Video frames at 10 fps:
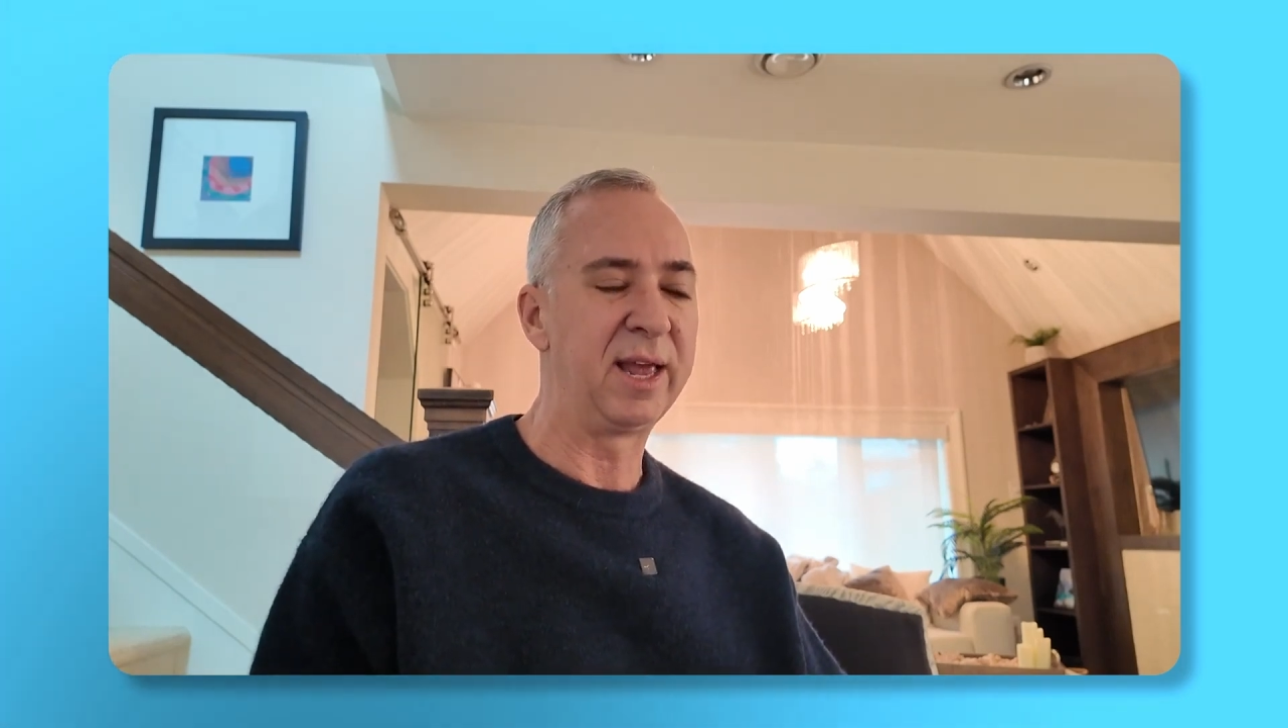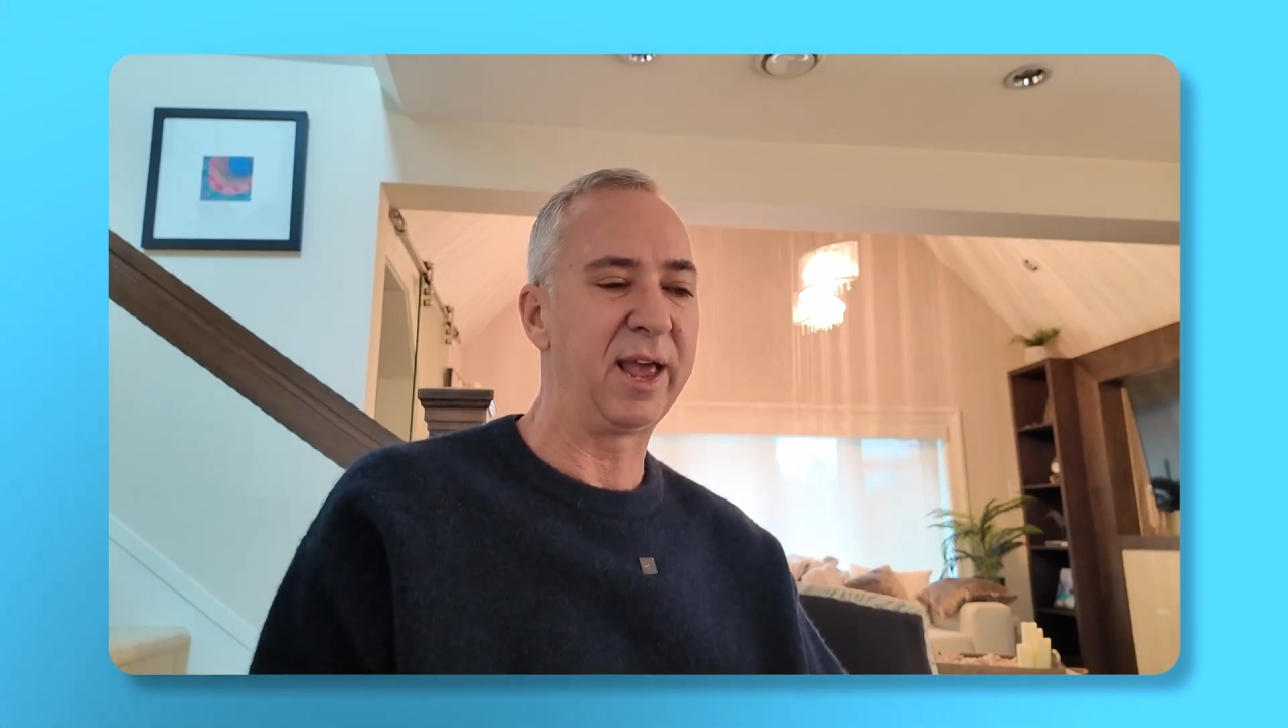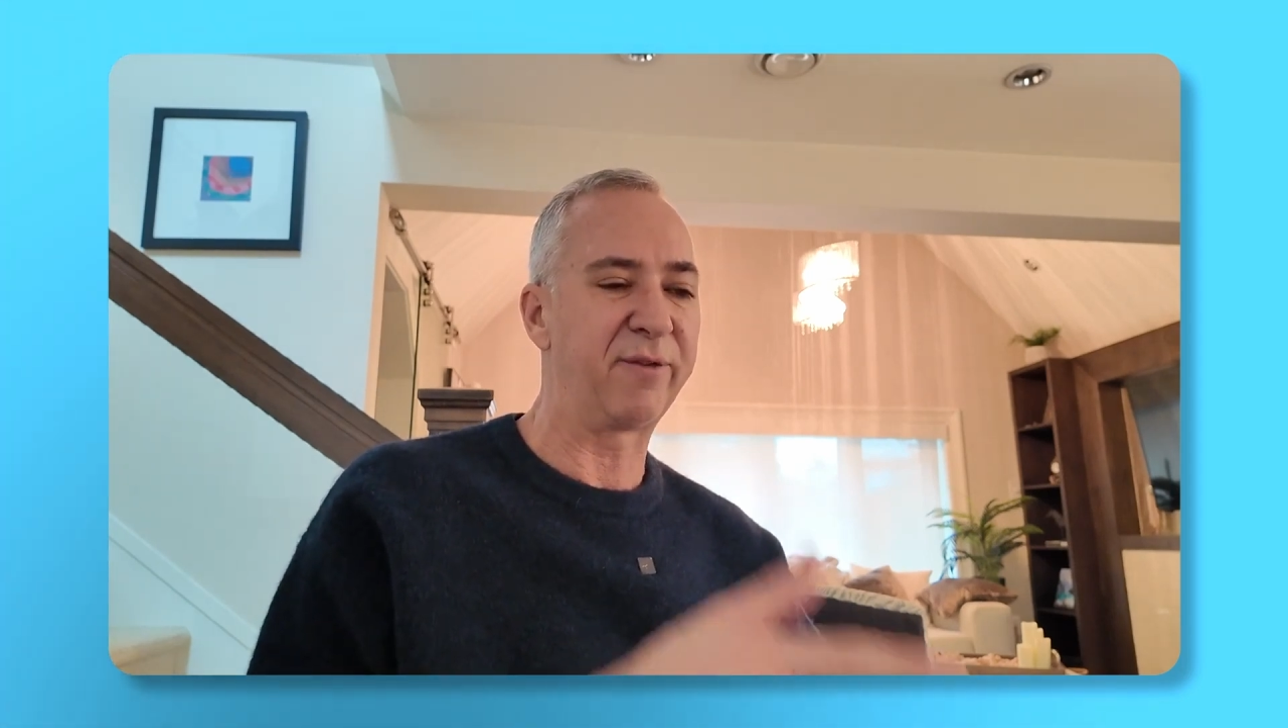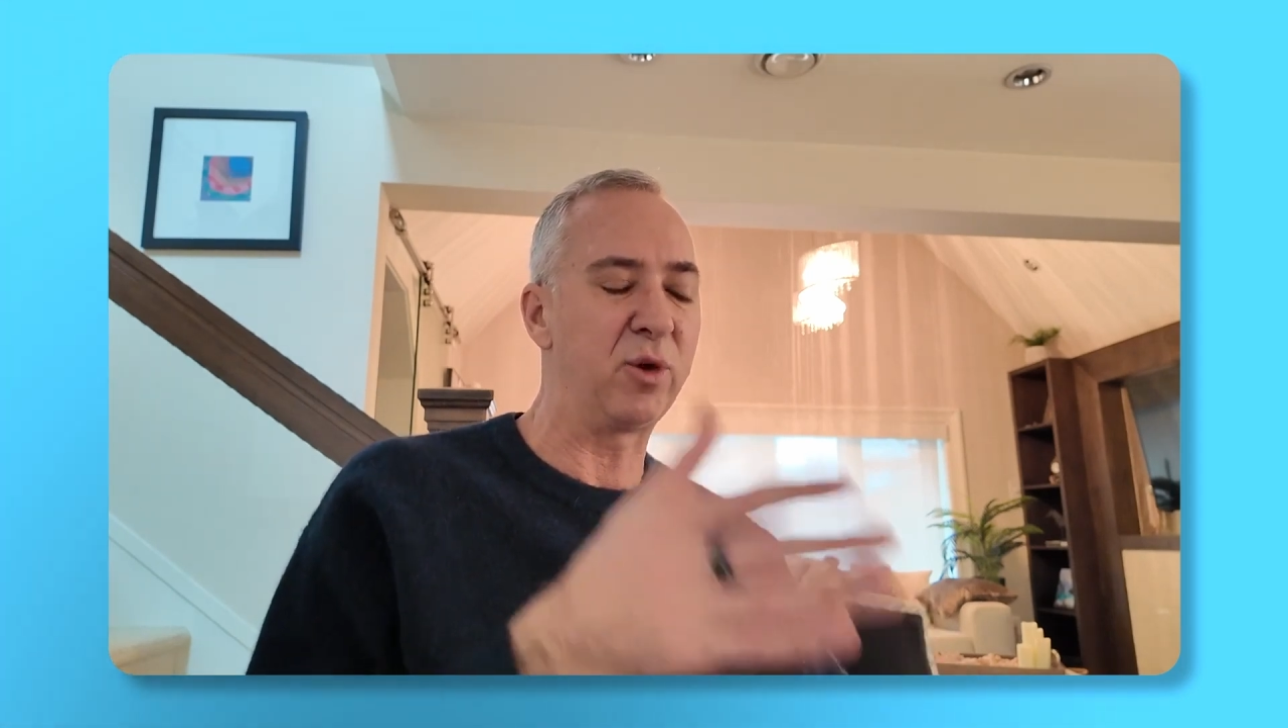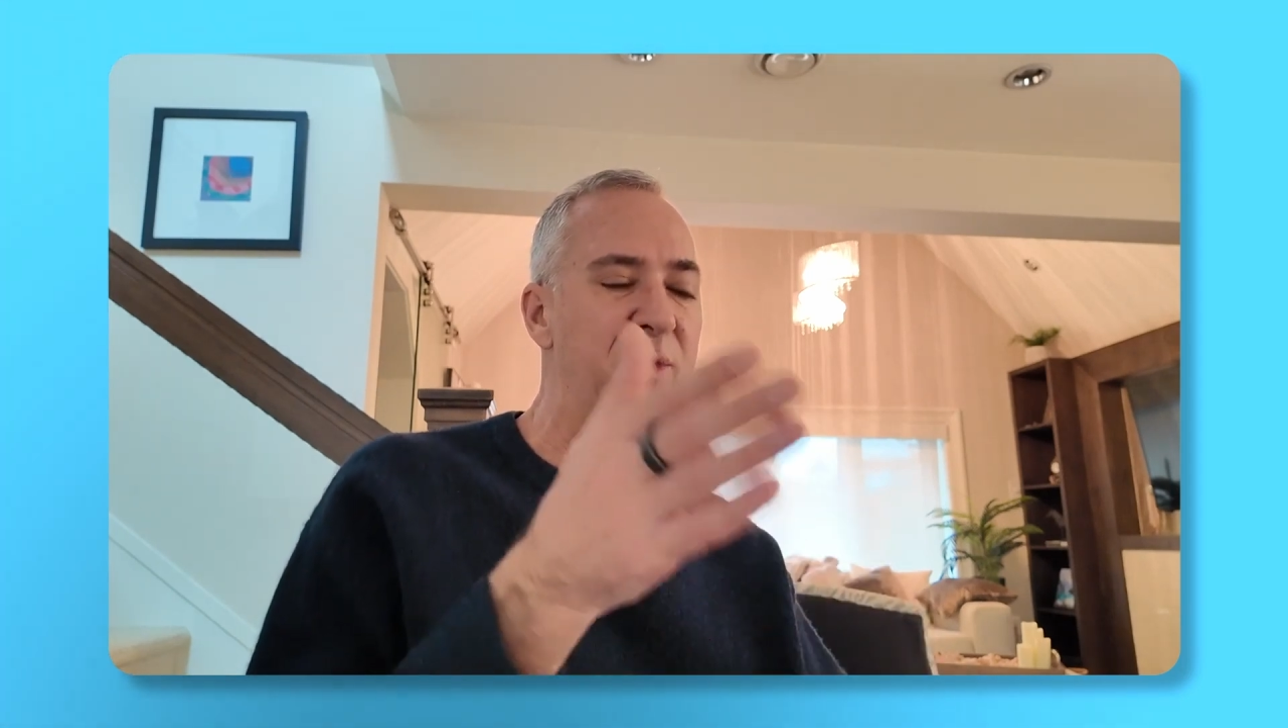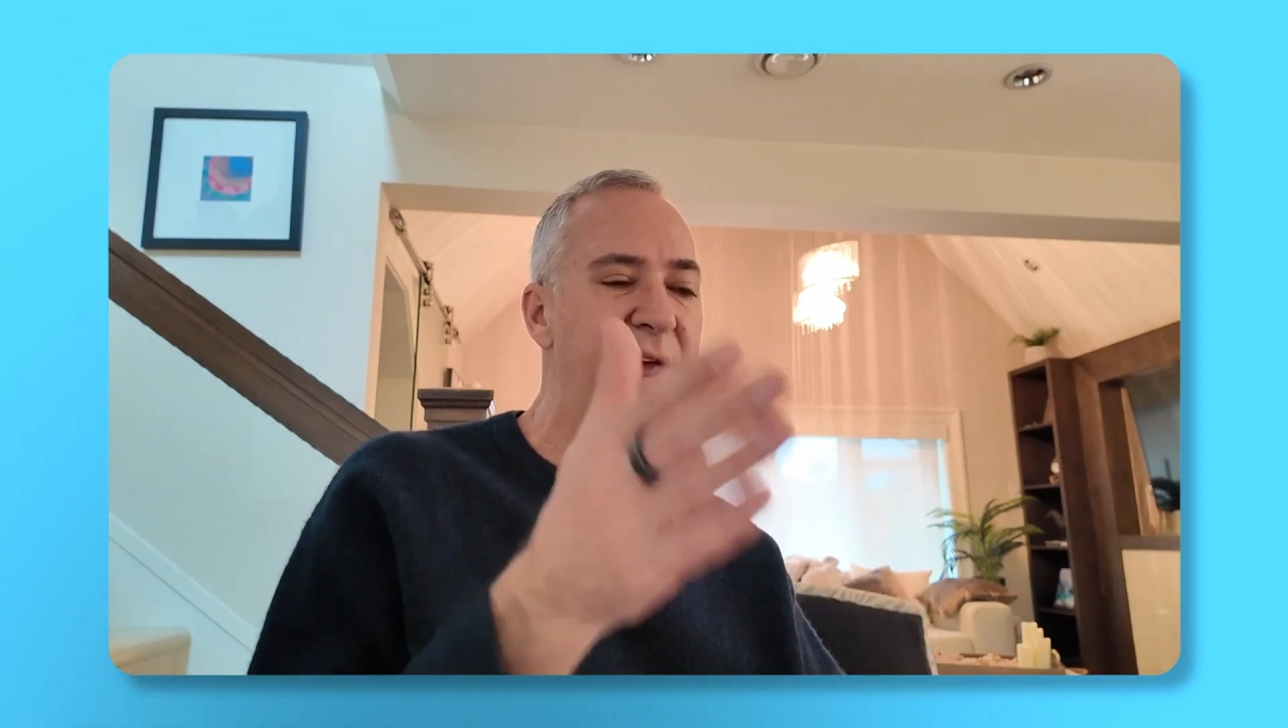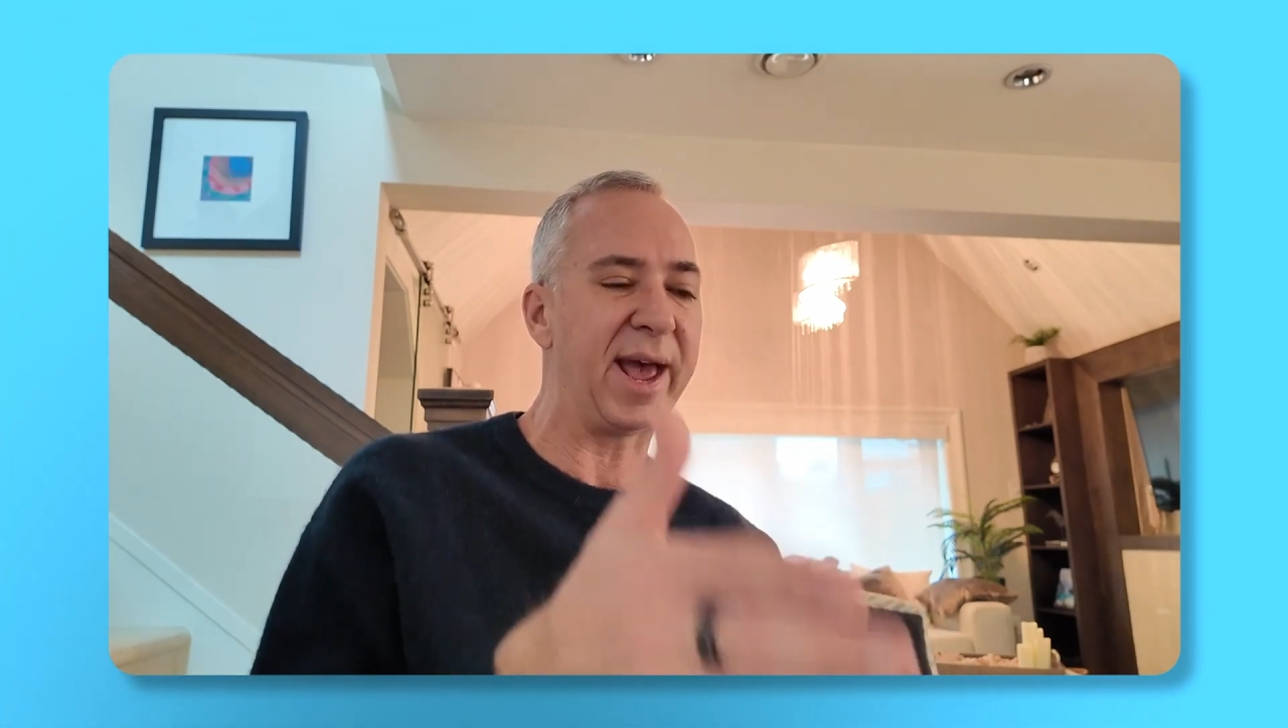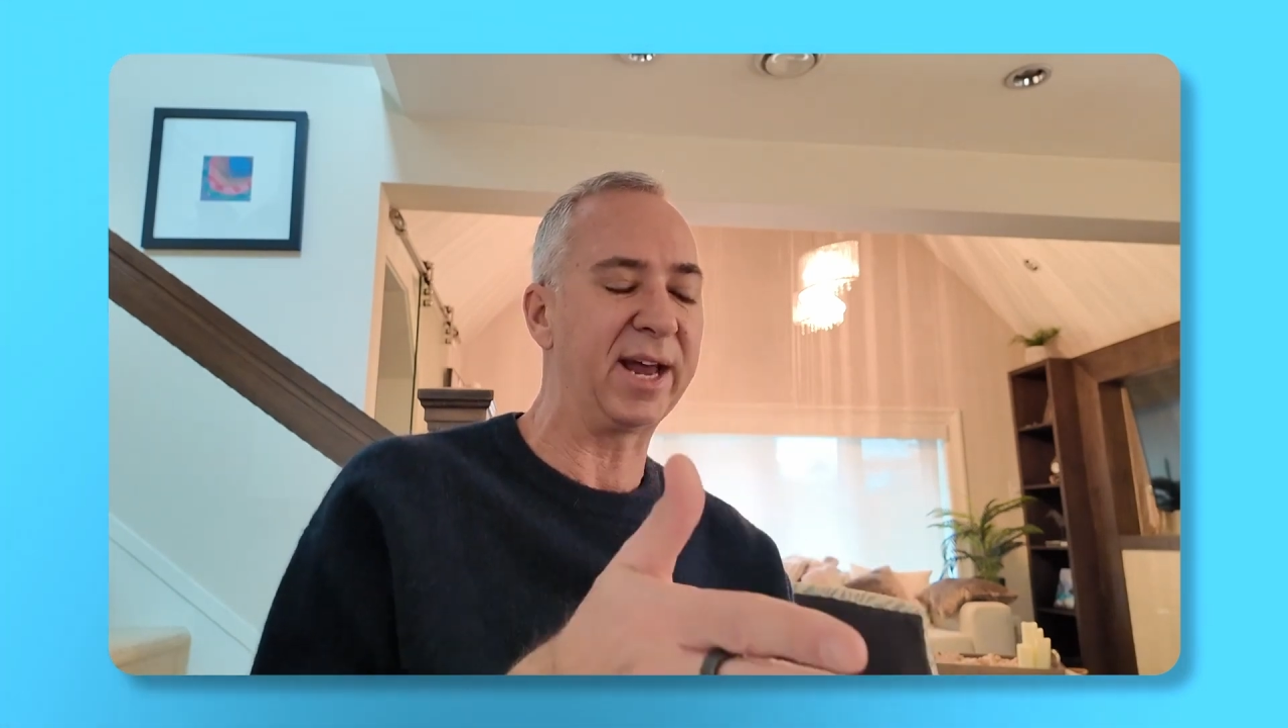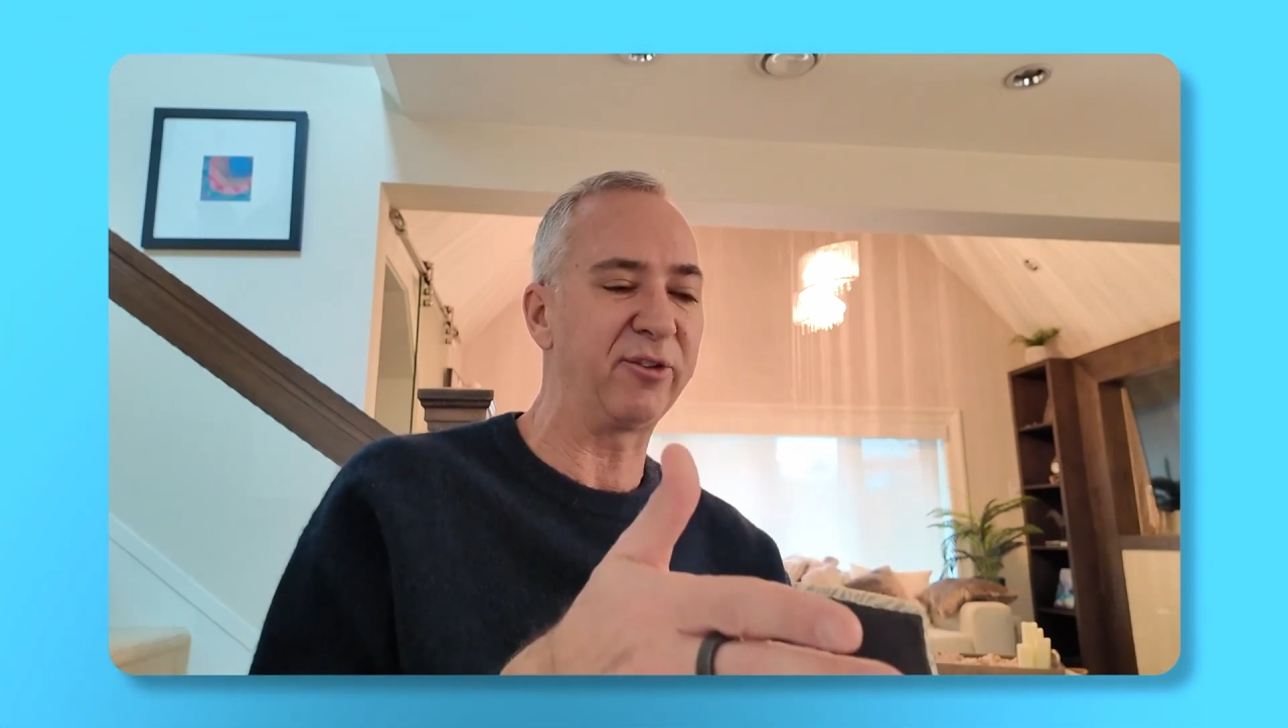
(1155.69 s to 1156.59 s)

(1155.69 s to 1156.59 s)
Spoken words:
If you were the head